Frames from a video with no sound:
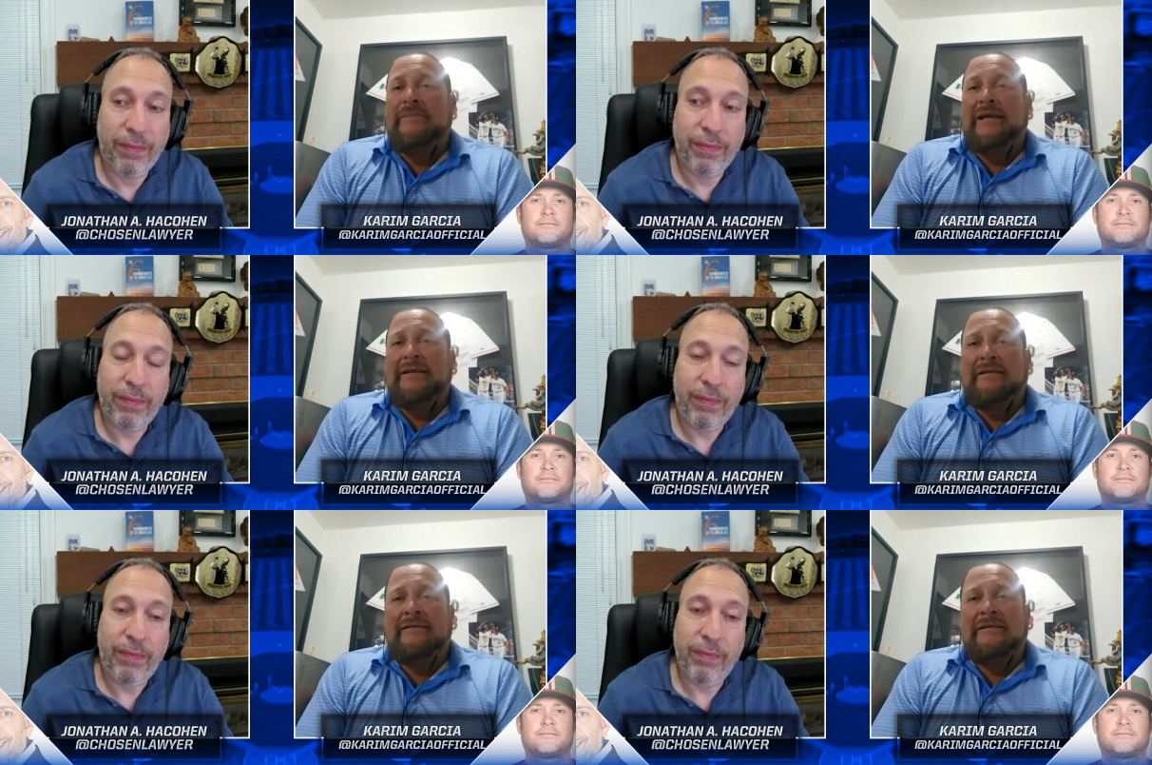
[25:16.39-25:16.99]

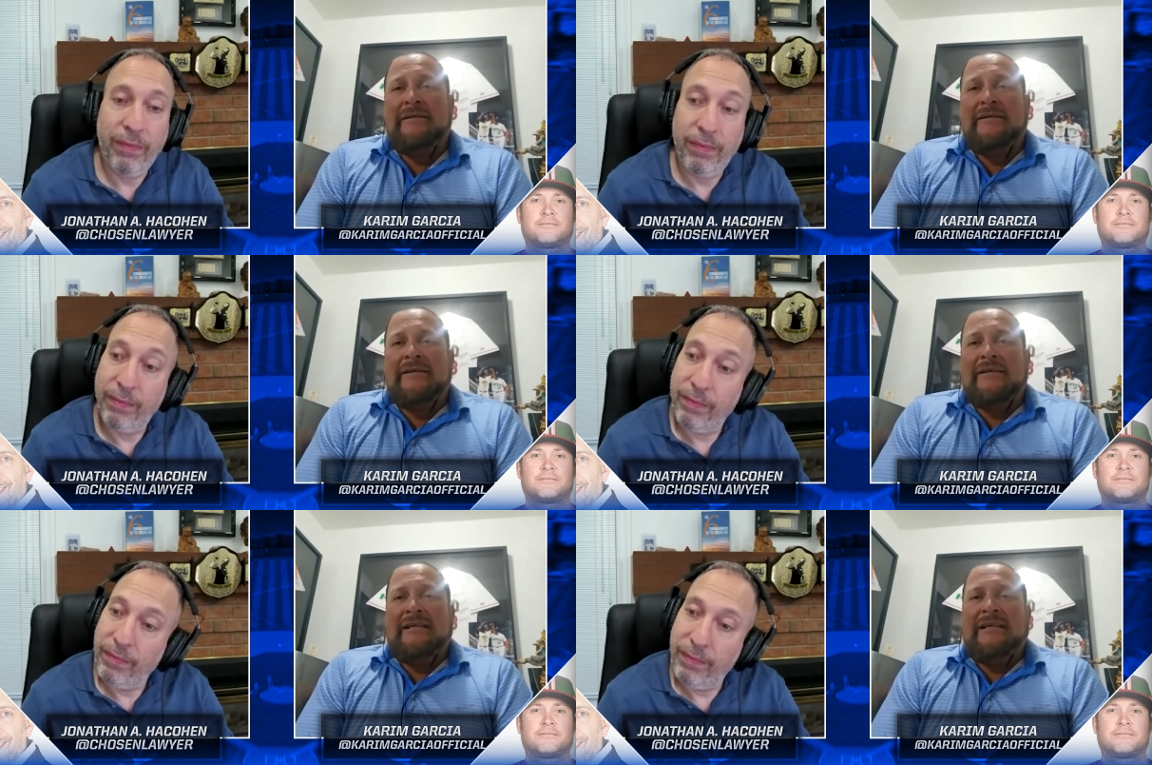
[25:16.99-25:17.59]
Speaker 1: paid.
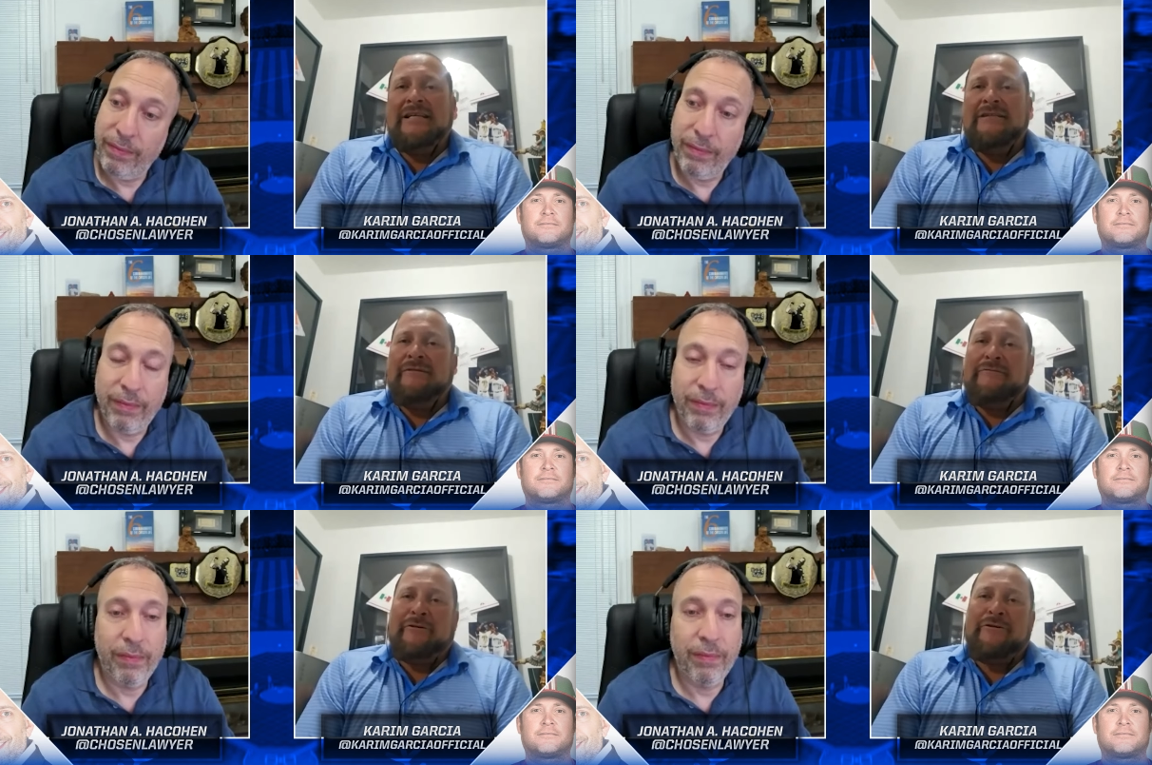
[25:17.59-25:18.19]
And he's
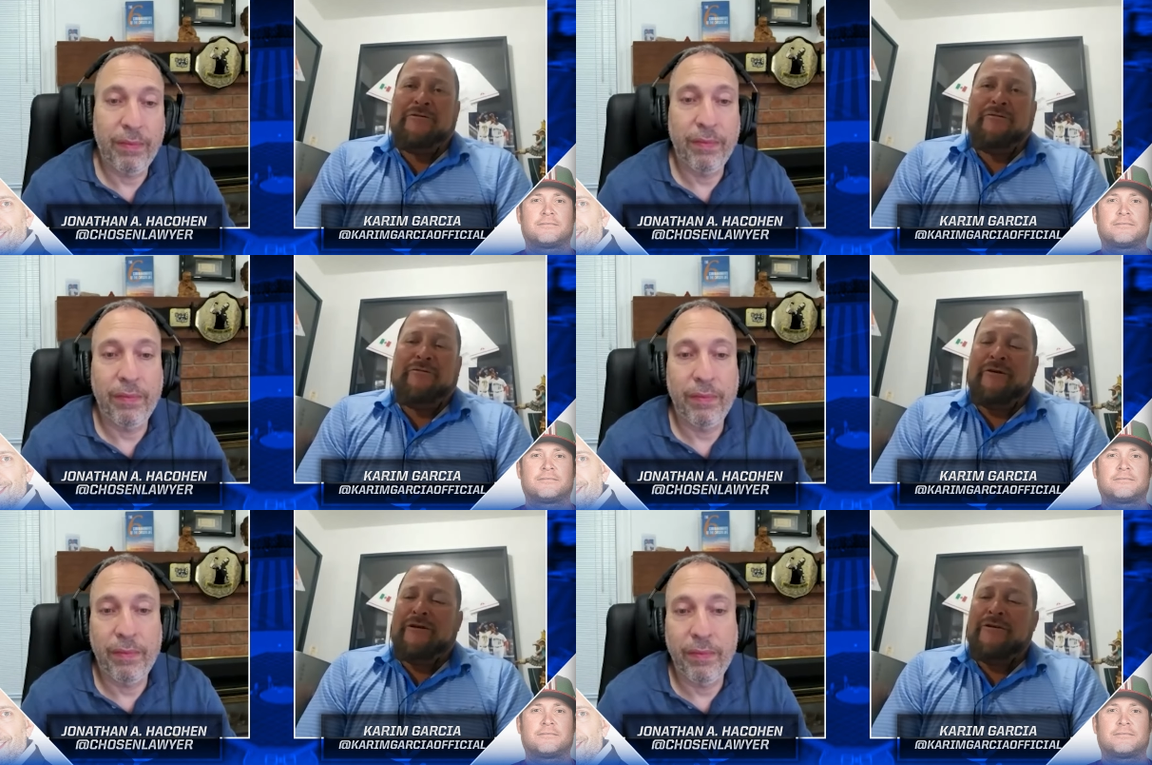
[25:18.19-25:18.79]
been for Houston
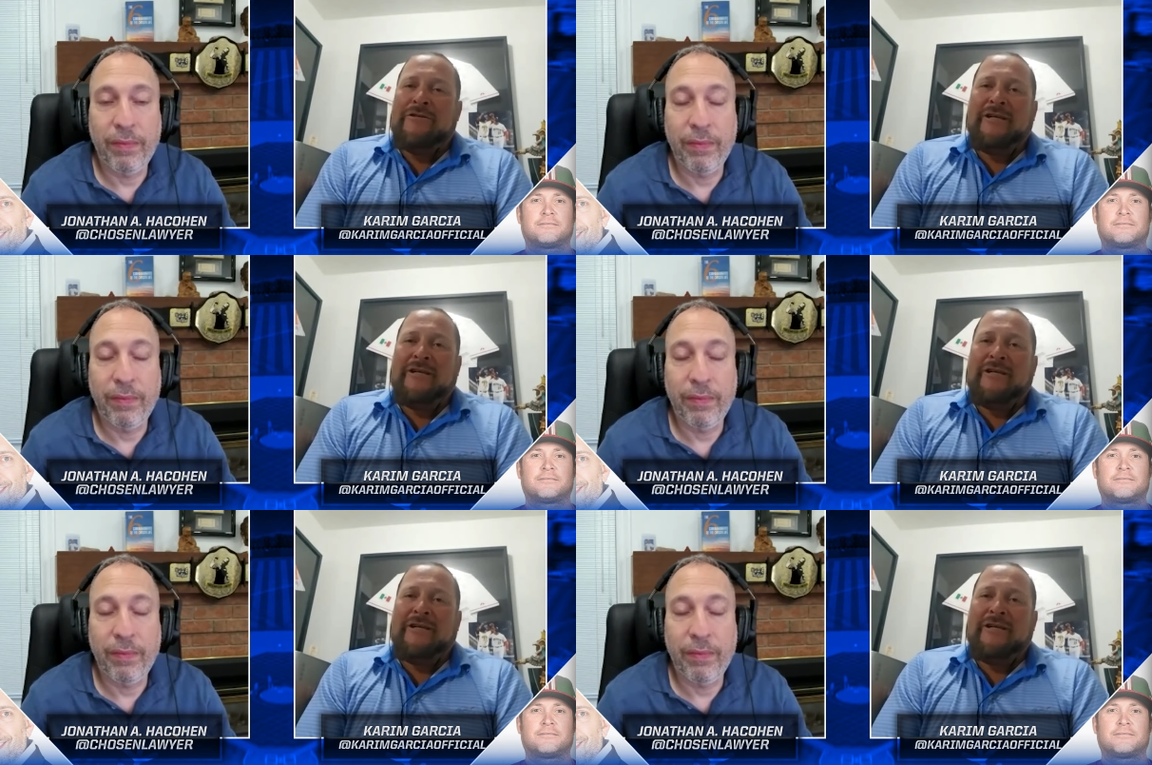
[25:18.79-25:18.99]
for a long